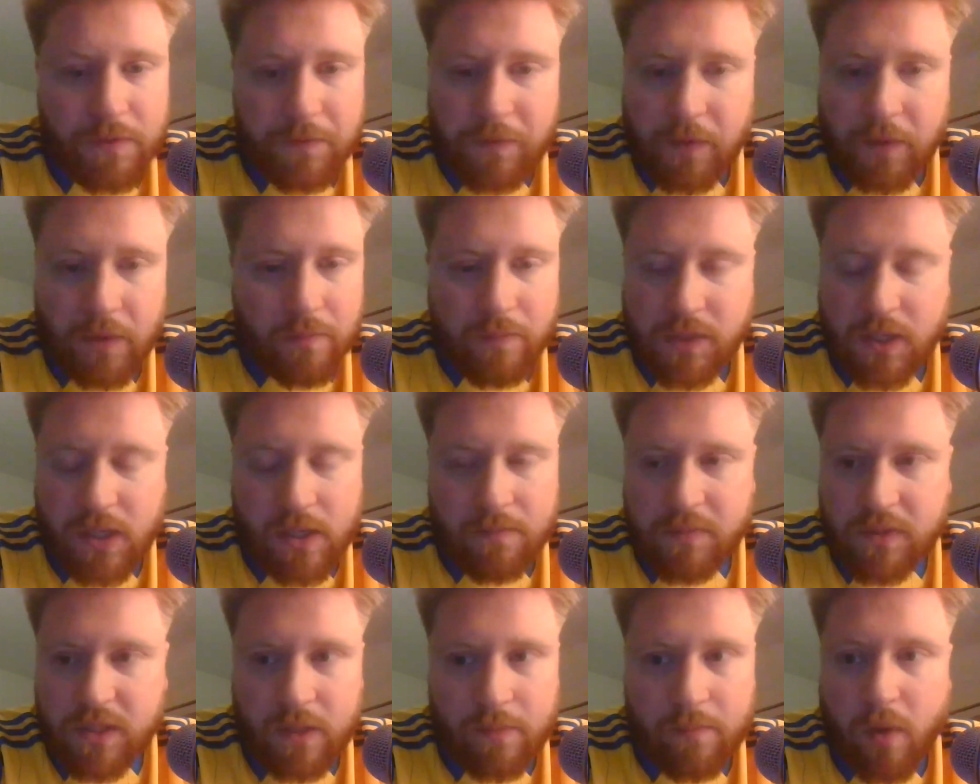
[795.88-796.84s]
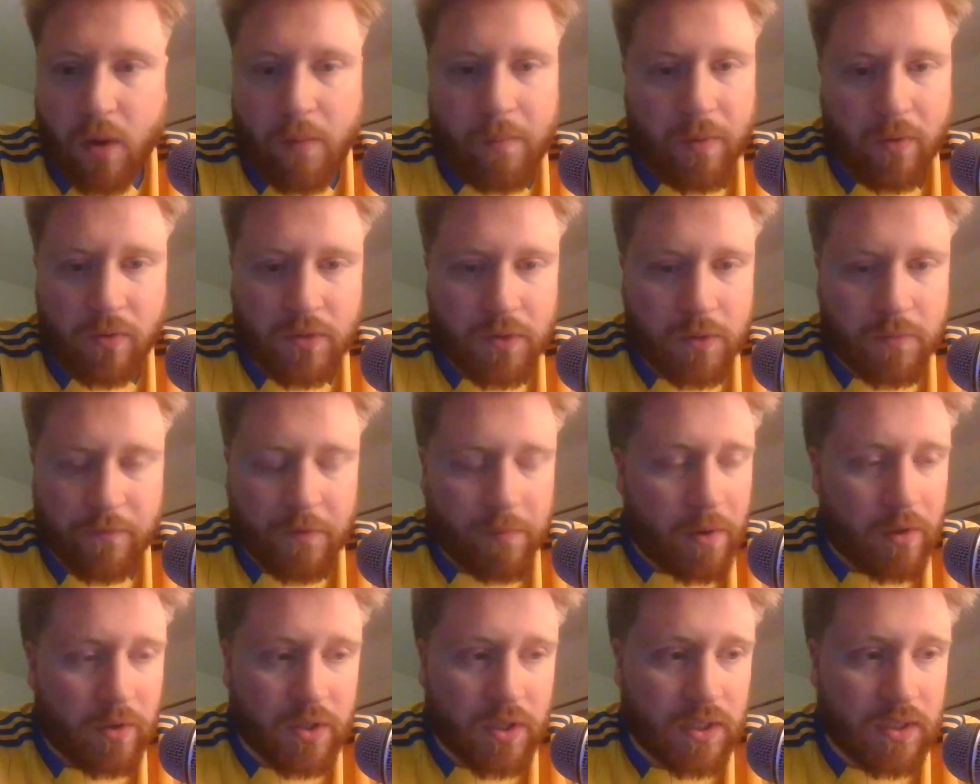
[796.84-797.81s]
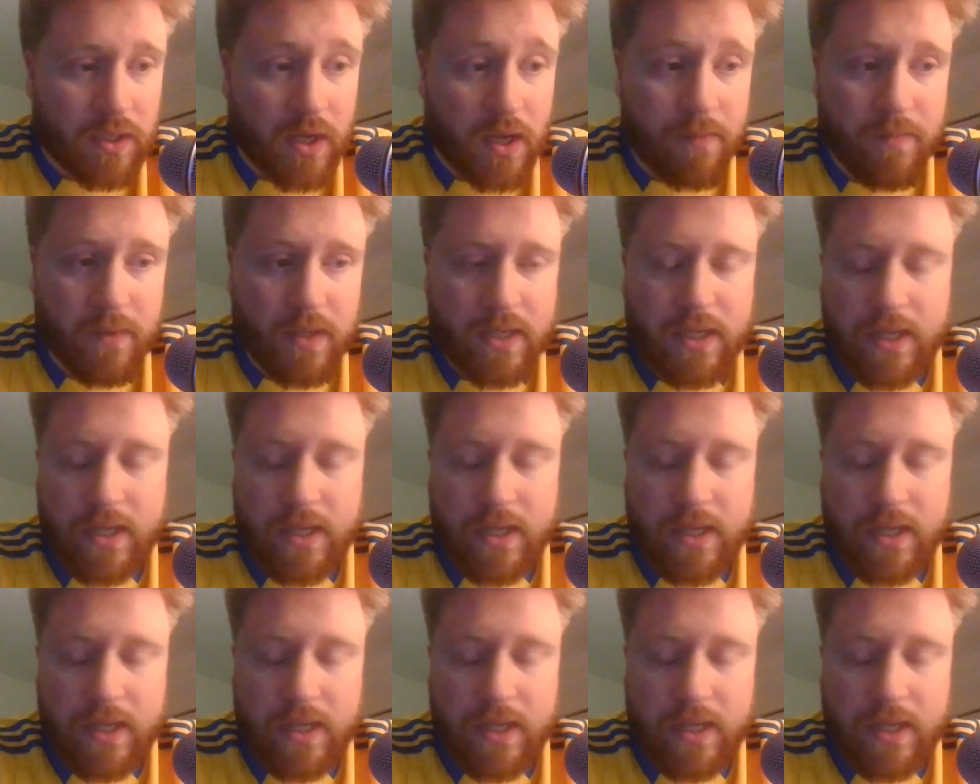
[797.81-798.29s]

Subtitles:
for them to mop balls up for most of the time.